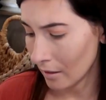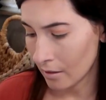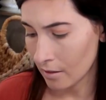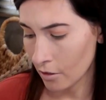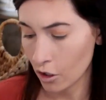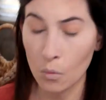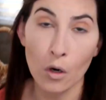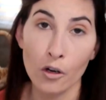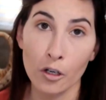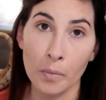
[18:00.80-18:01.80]
is such a
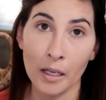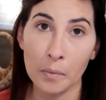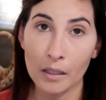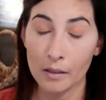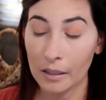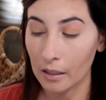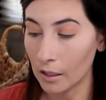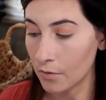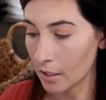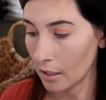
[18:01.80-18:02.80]
water baby. He
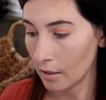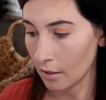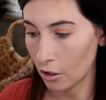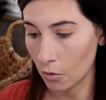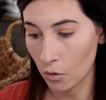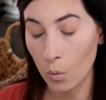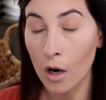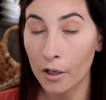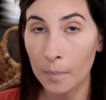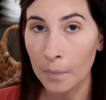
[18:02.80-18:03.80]
loves anything to do with
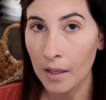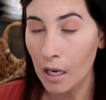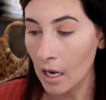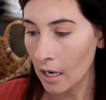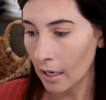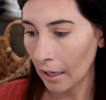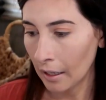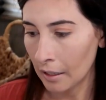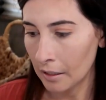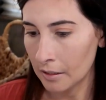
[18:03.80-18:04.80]
water.
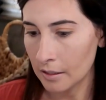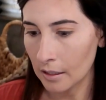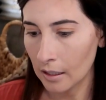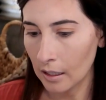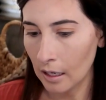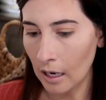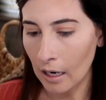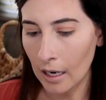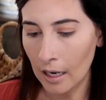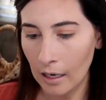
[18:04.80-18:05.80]
And
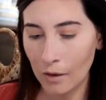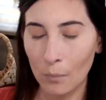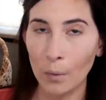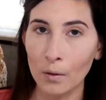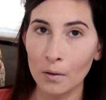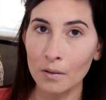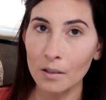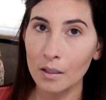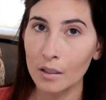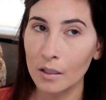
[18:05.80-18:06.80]
I will
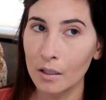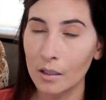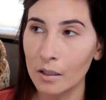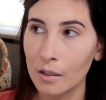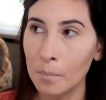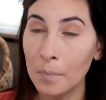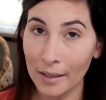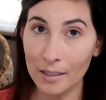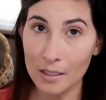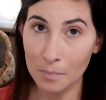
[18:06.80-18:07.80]

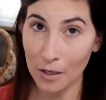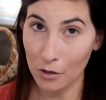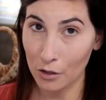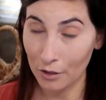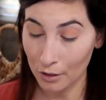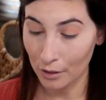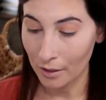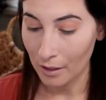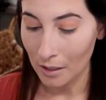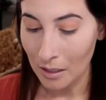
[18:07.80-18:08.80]
bait my hook,
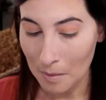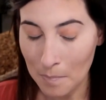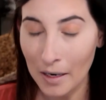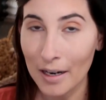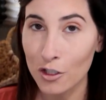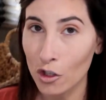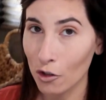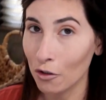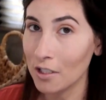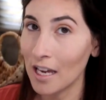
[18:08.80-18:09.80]
but I
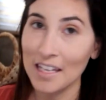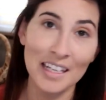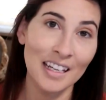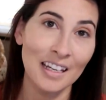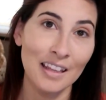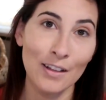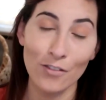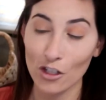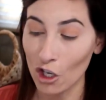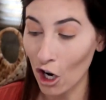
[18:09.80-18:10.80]
struggle taking the
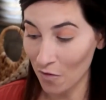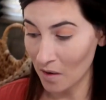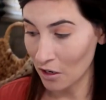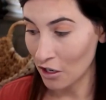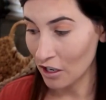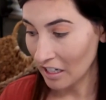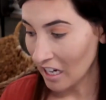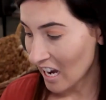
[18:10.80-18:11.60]
fish off my hook.